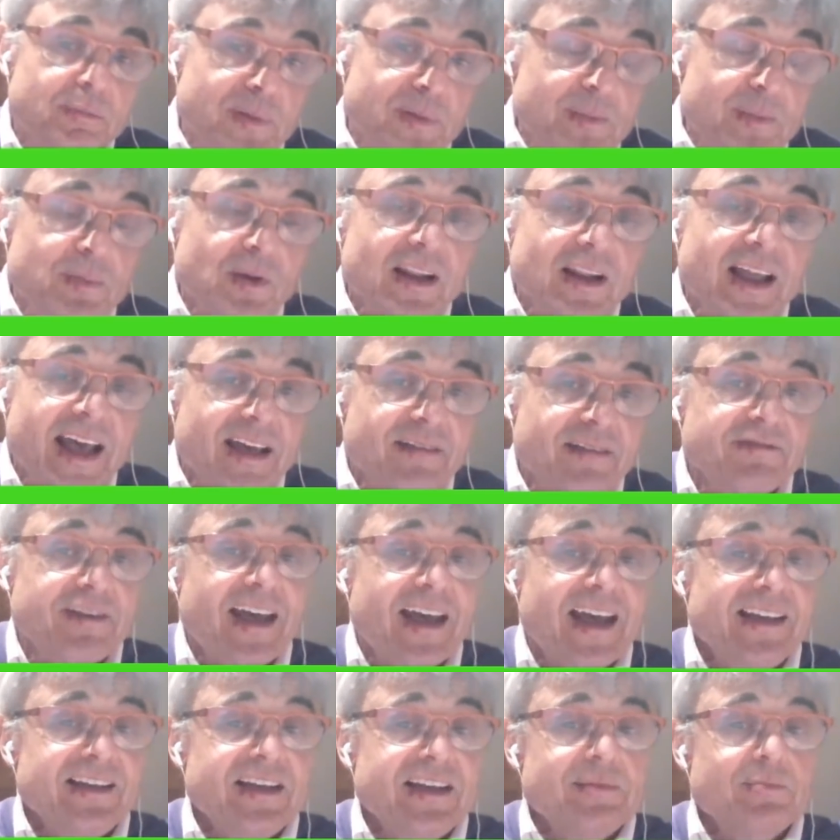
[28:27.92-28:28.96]
people have
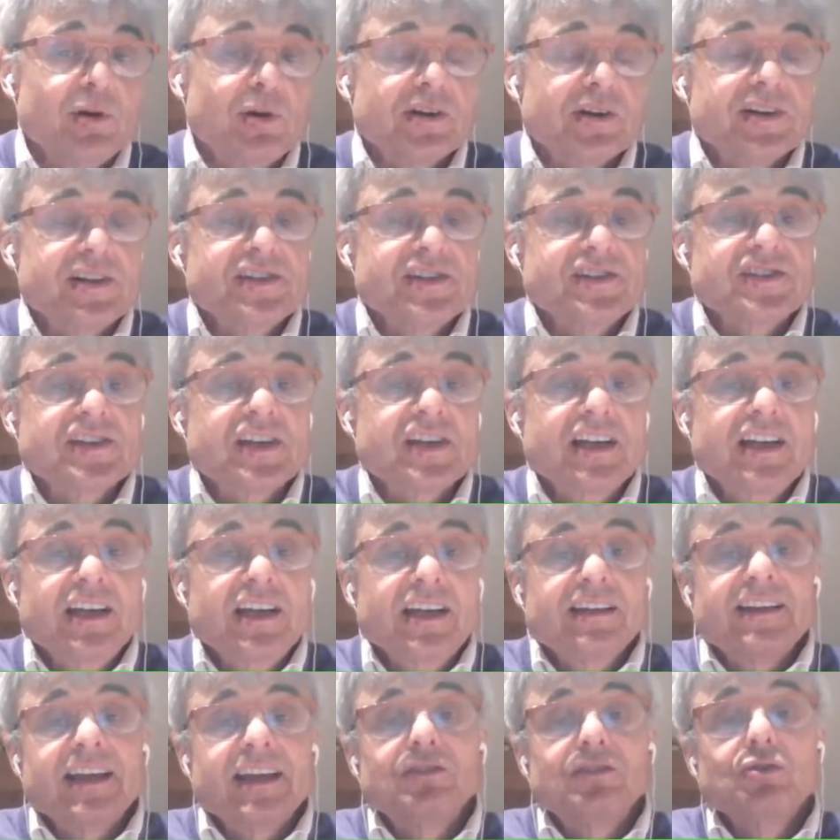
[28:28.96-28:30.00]
antibodies
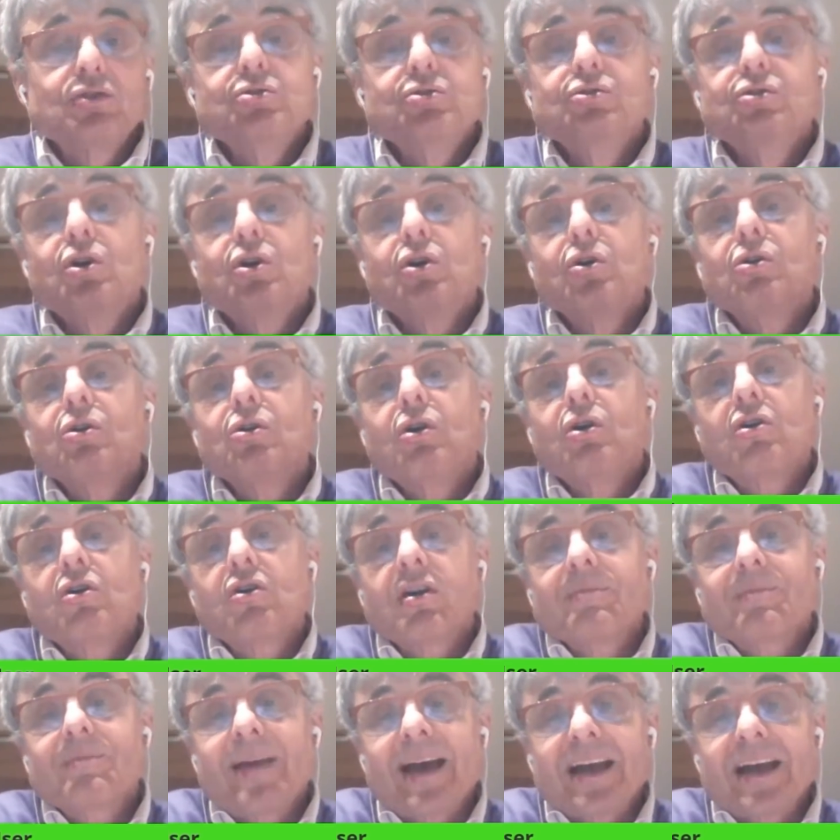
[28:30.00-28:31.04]
that do no
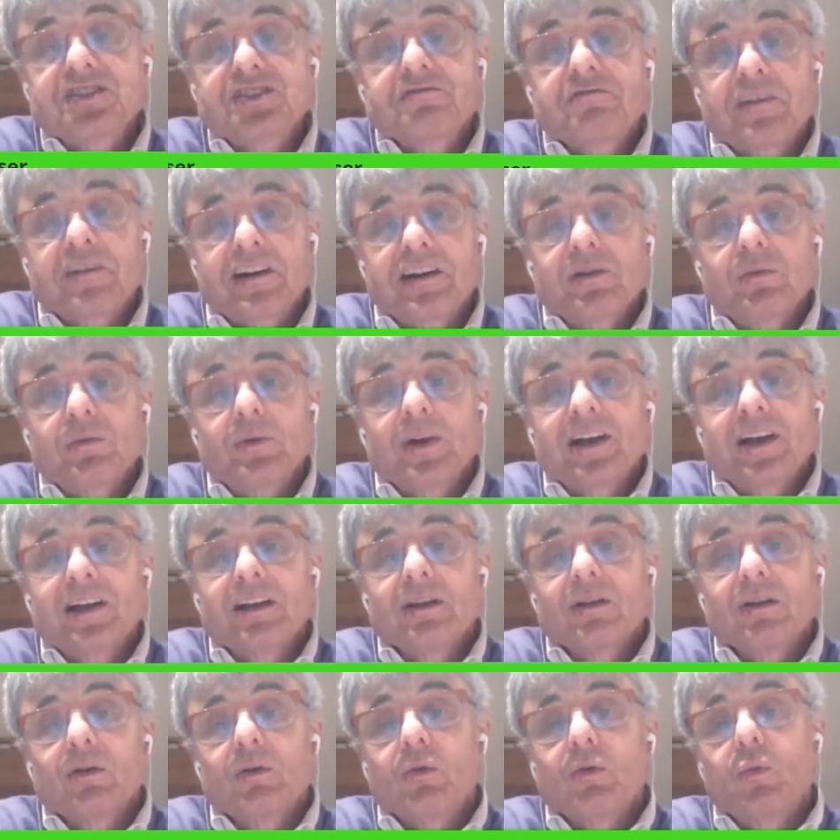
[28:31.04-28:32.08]
longer match very
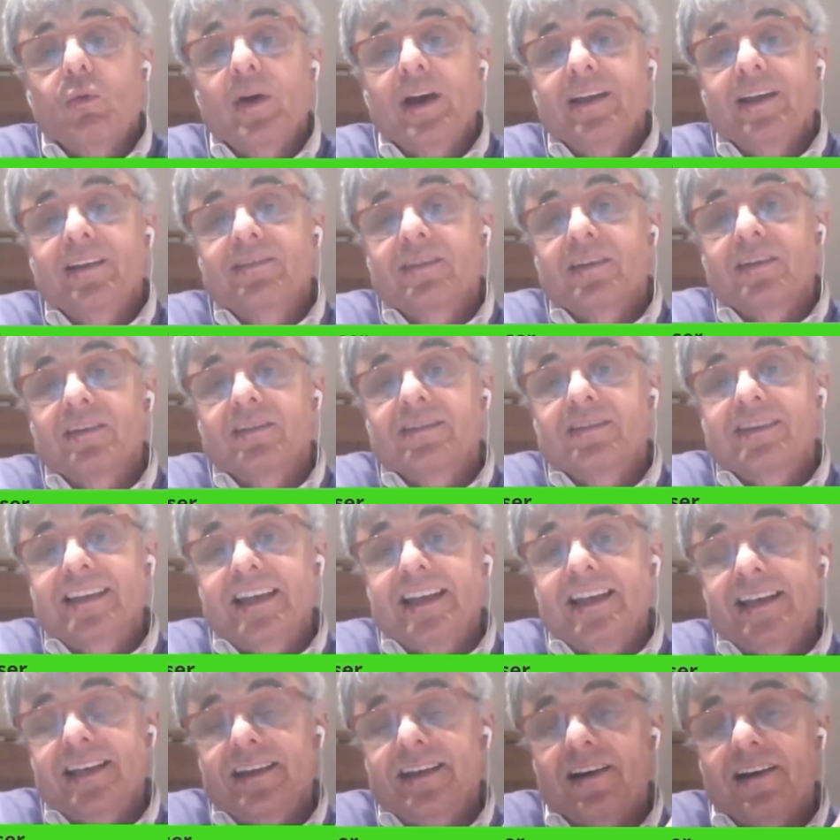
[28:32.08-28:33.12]
well with
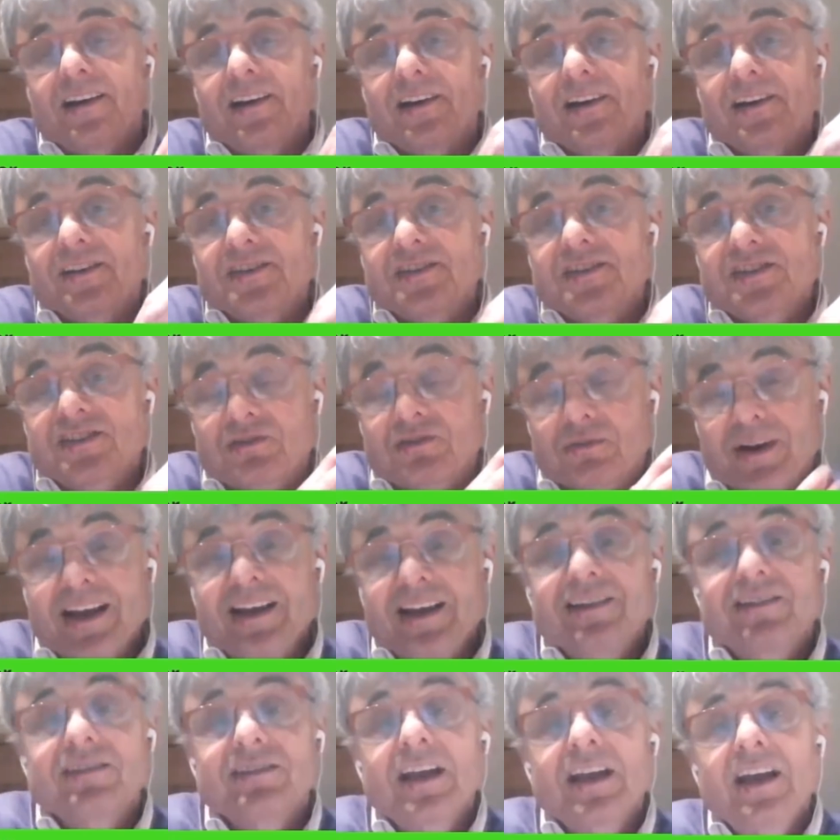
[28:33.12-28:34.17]
the
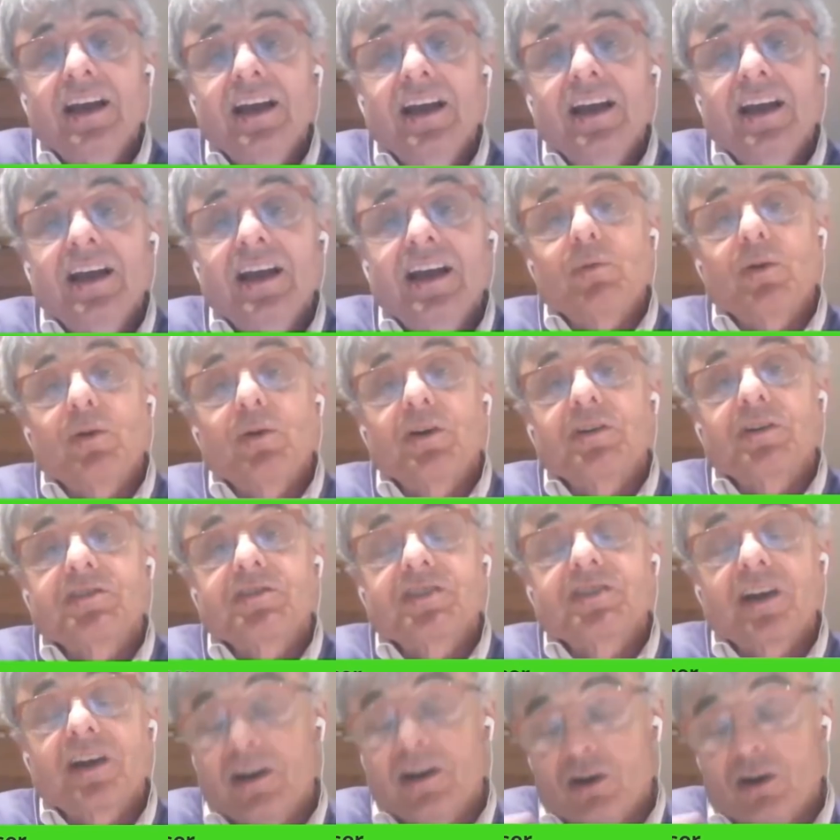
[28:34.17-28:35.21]
strain they
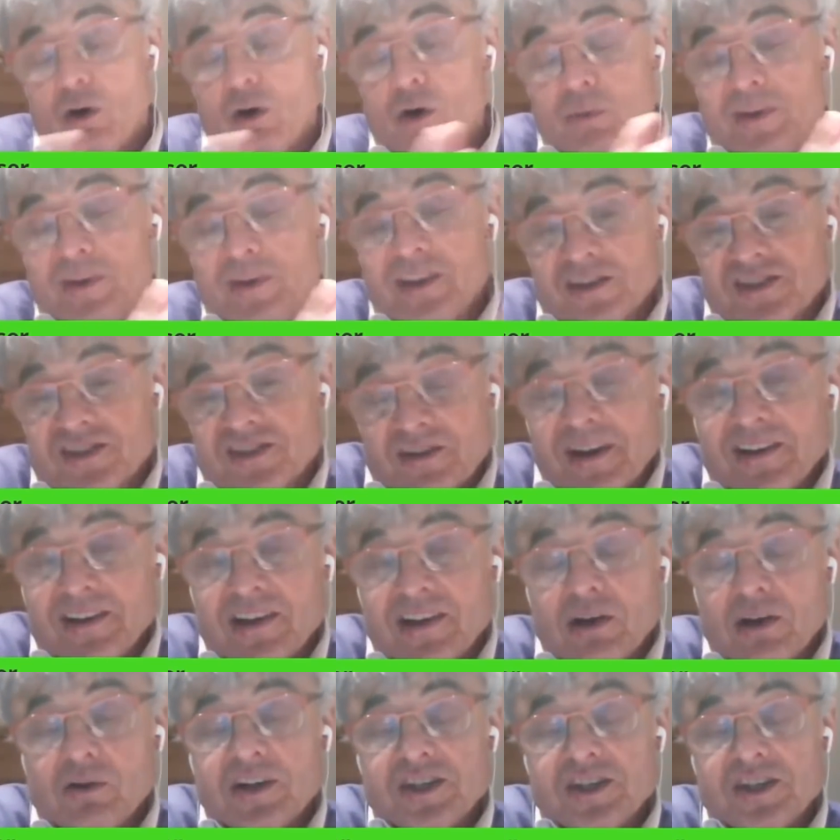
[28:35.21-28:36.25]
were, or with the strain
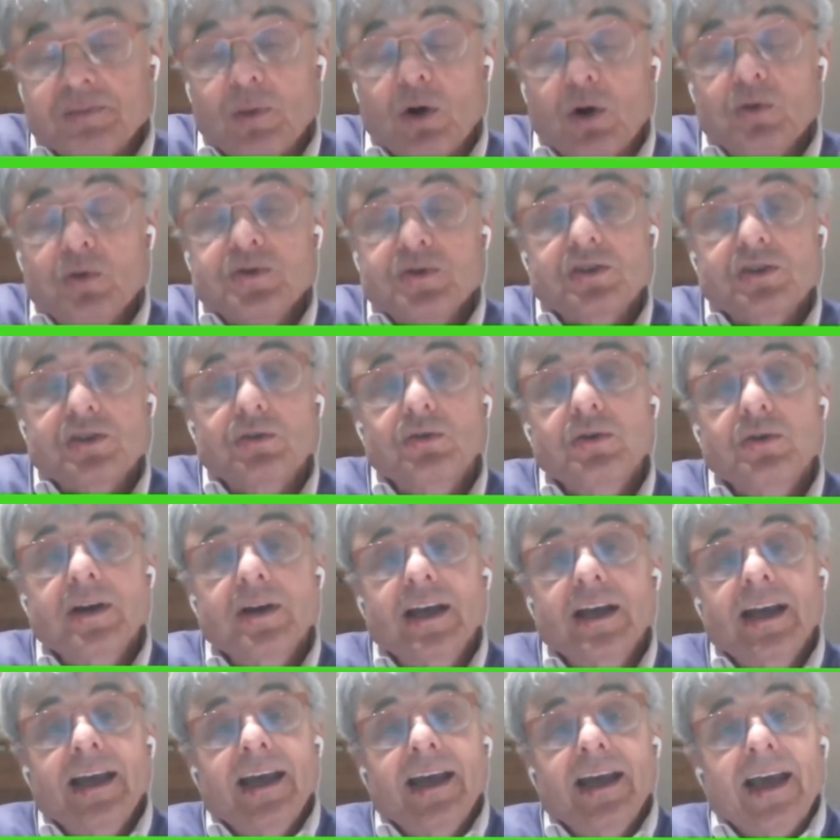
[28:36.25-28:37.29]
they are exposed to.
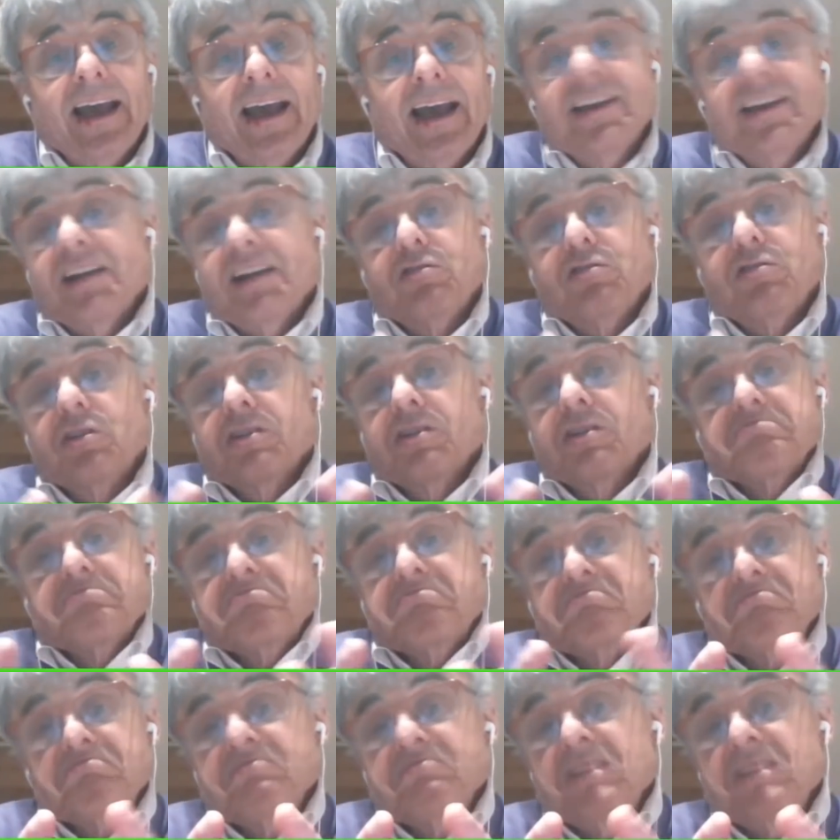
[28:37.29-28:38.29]
And therefore,